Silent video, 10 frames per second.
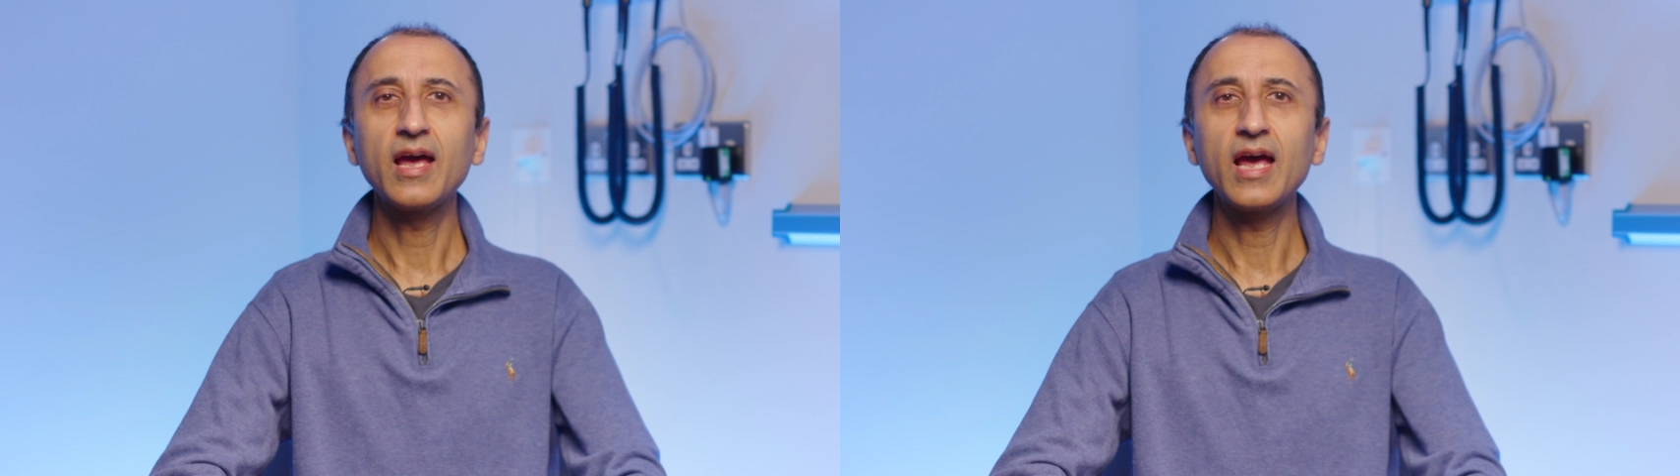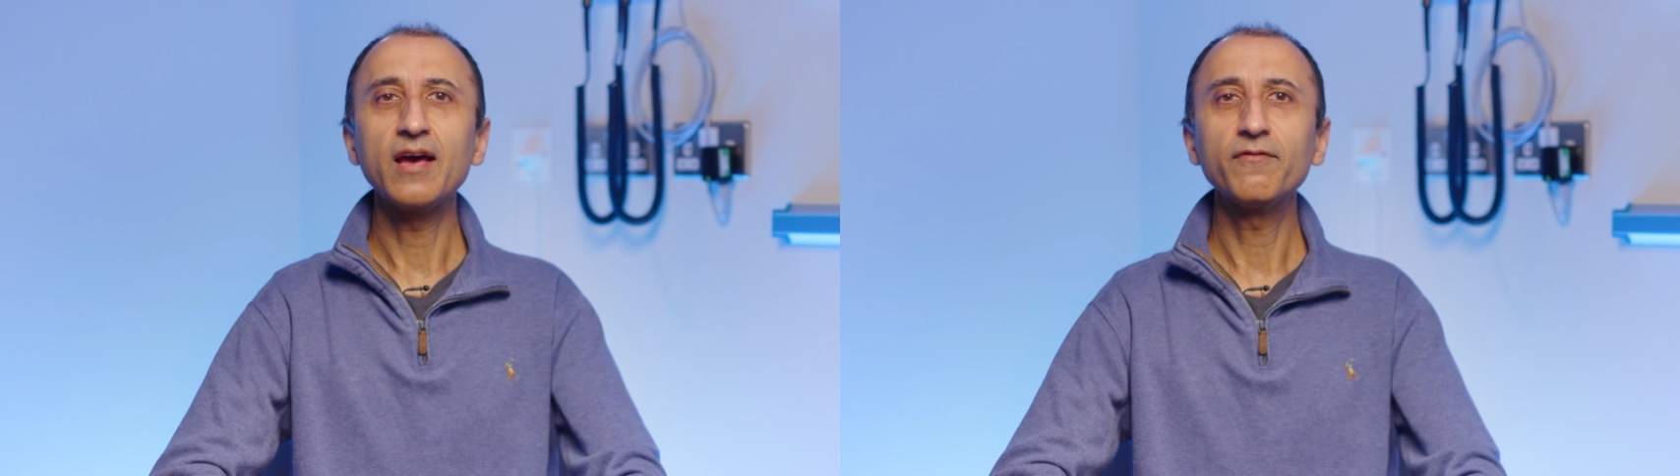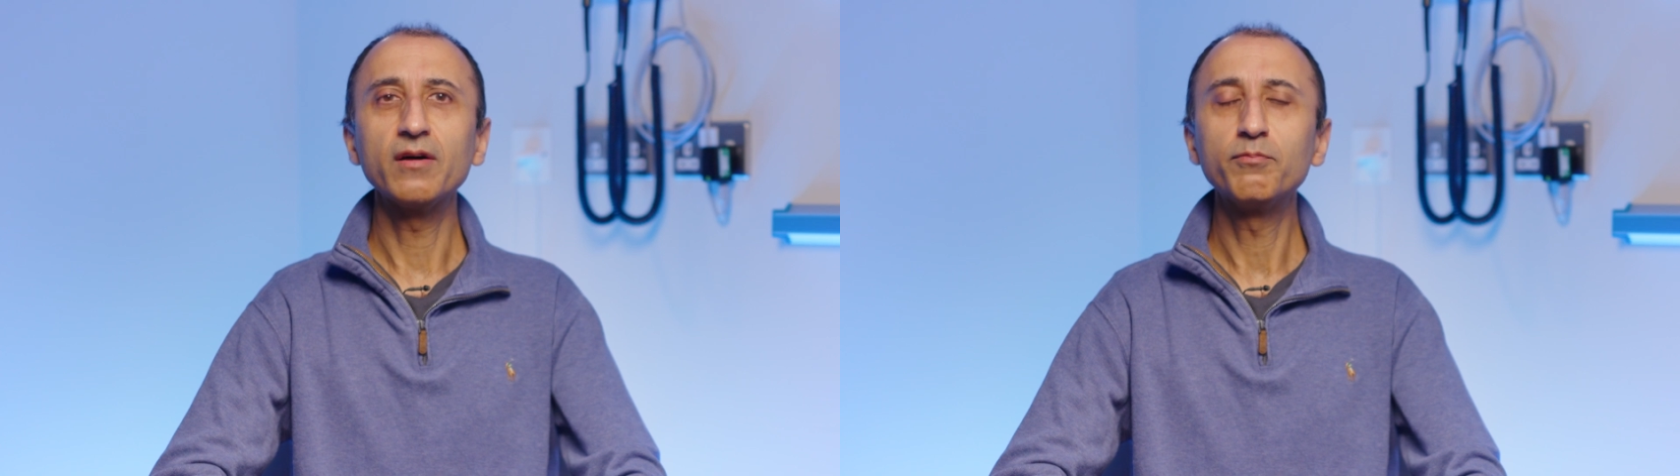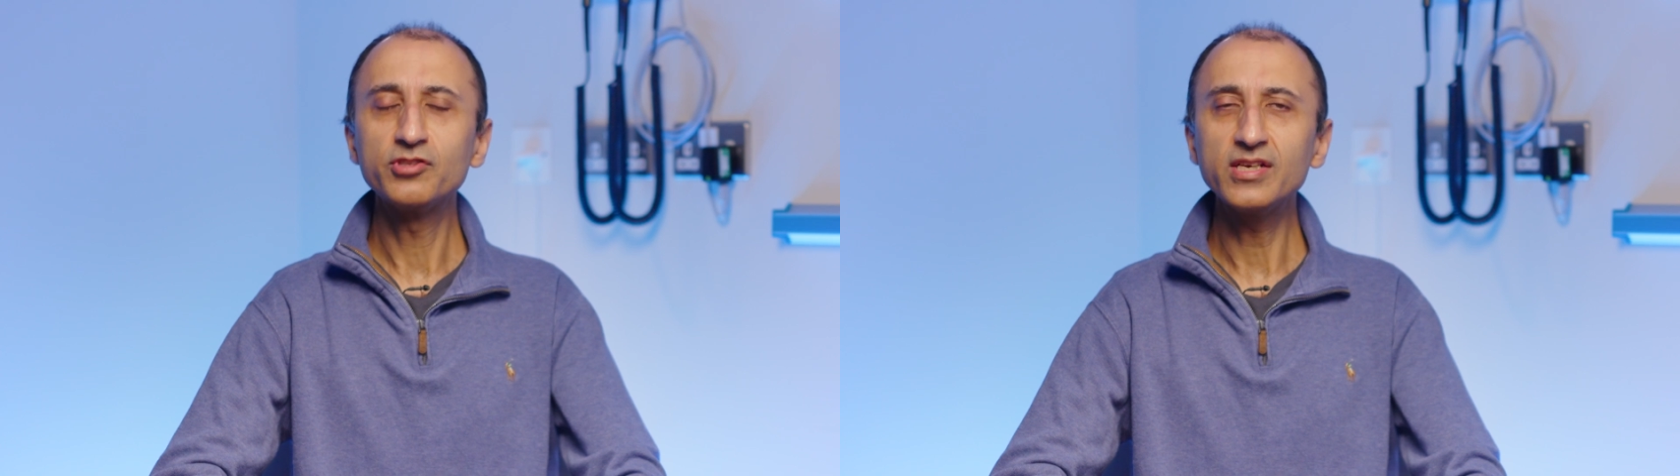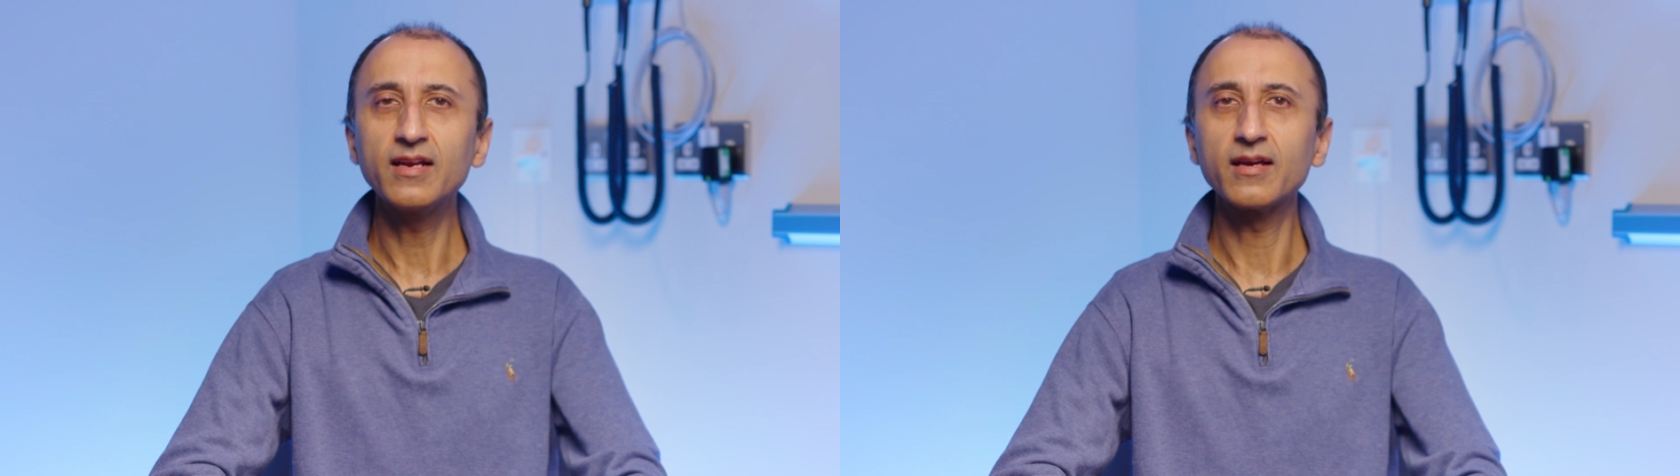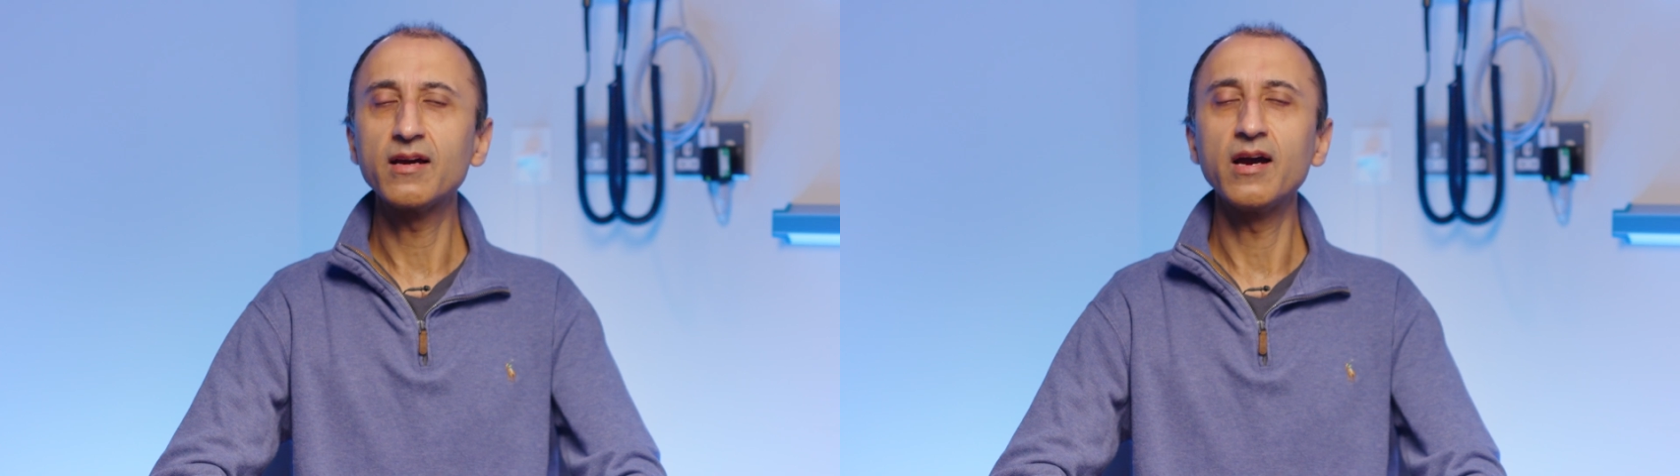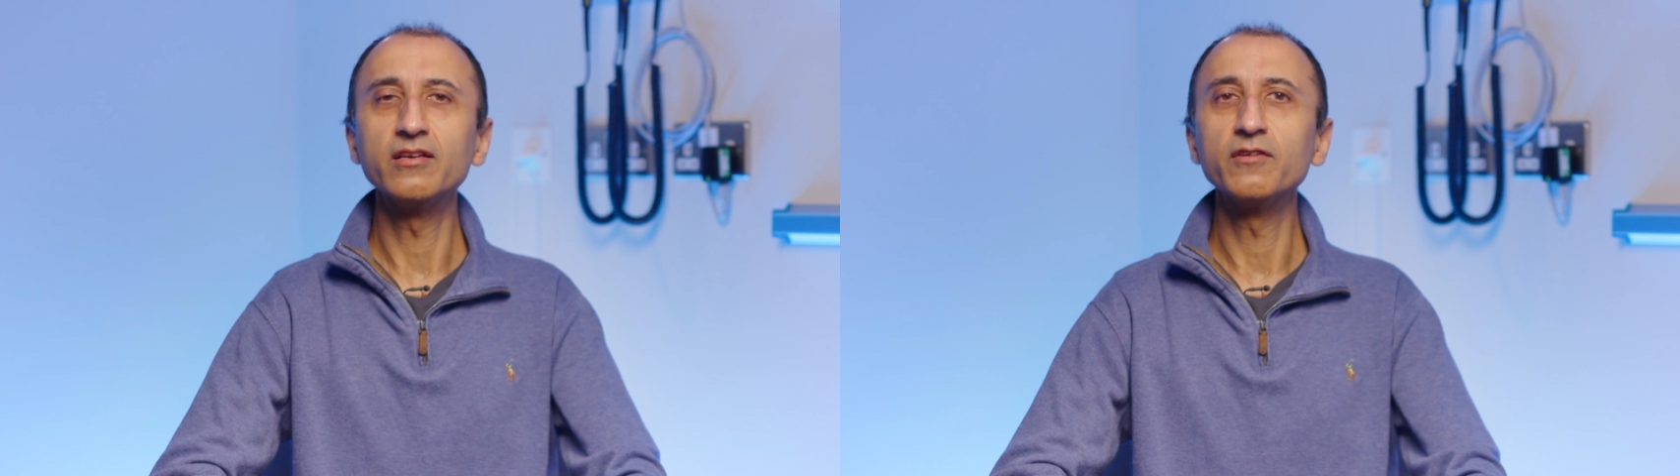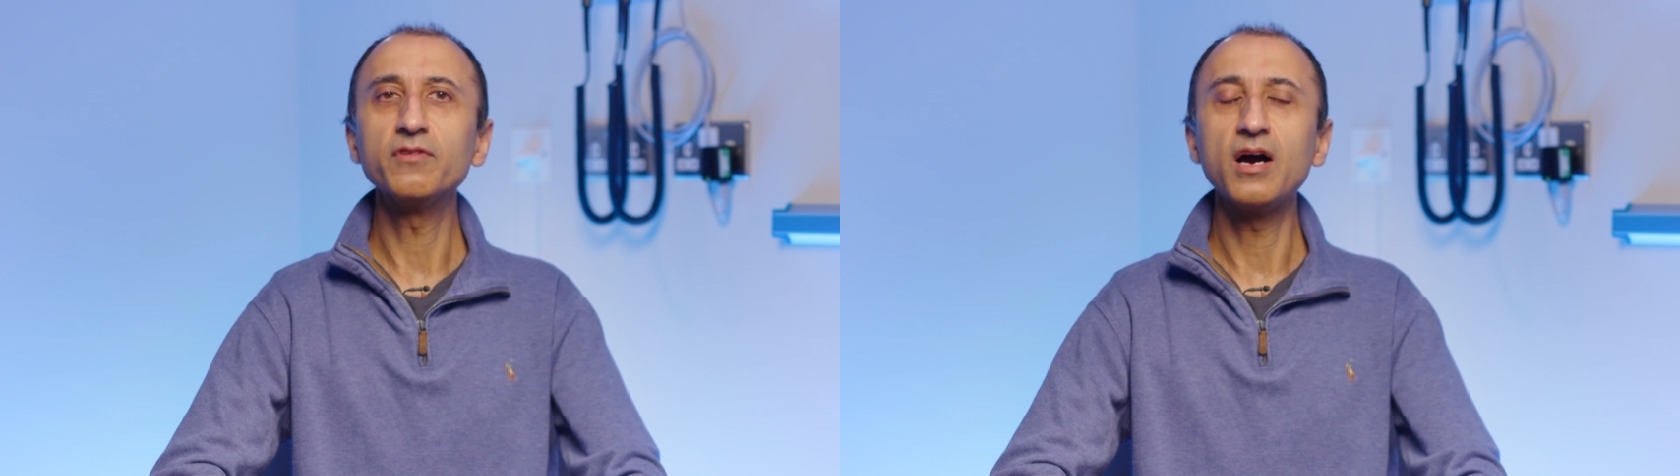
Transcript: have a particular kind of